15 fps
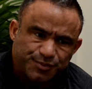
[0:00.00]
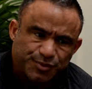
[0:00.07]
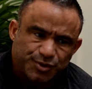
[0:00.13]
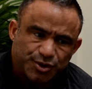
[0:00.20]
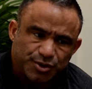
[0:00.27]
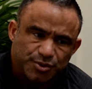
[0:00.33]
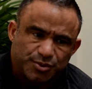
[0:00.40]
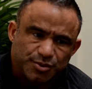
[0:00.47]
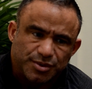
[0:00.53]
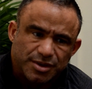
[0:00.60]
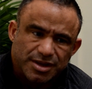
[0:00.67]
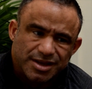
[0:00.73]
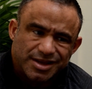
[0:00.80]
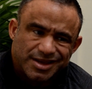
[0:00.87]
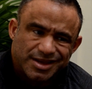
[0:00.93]
So
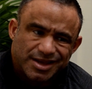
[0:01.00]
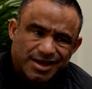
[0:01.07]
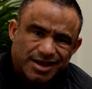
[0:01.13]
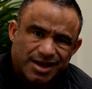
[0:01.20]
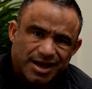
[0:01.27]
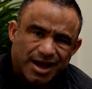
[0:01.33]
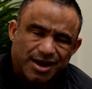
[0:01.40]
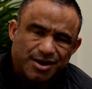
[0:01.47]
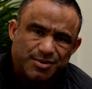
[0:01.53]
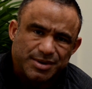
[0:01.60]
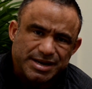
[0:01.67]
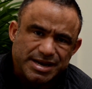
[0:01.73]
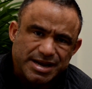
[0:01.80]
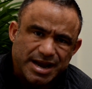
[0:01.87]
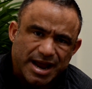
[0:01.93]
I
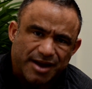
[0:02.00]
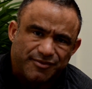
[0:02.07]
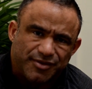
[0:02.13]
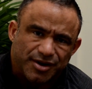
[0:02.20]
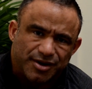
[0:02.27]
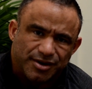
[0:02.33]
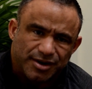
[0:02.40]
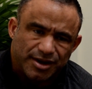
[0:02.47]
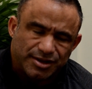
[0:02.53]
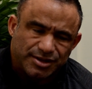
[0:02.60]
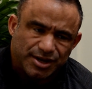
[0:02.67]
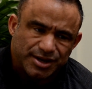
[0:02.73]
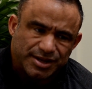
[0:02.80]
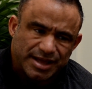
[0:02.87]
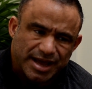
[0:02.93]
would never, I'll
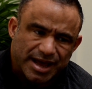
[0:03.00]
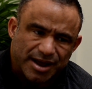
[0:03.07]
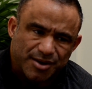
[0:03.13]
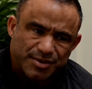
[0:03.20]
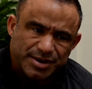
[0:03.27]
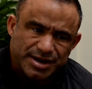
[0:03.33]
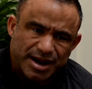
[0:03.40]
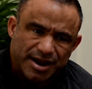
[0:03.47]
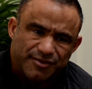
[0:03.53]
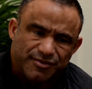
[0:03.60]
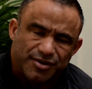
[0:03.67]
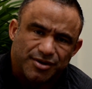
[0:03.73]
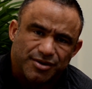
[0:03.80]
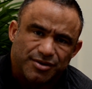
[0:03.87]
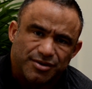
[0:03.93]
tell you that, I would
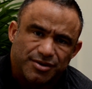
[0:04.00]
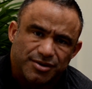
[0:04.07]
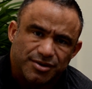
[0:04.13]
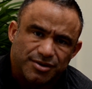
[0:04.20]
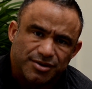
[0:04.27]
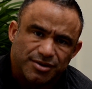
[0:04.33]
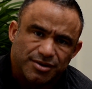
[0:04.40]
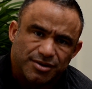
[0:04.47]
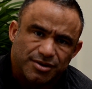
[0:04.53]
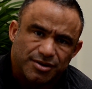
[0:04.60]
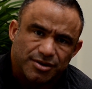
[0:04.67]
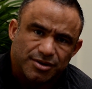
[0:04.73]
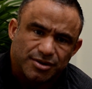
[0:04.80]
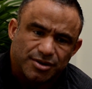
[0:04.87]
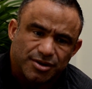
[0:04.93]
never
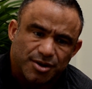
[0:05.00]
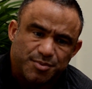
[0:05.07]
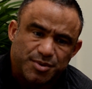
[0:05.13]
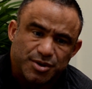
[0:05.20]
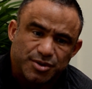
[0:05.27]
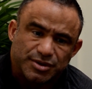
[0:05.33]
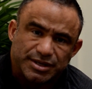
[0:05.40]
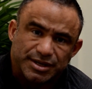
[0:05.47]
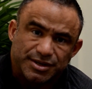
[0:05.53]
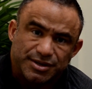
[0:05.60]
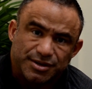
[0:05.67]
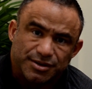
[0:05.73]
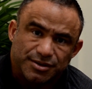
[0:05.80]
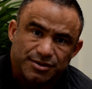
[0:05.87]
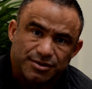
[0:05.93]
abuse
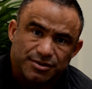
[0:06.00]
it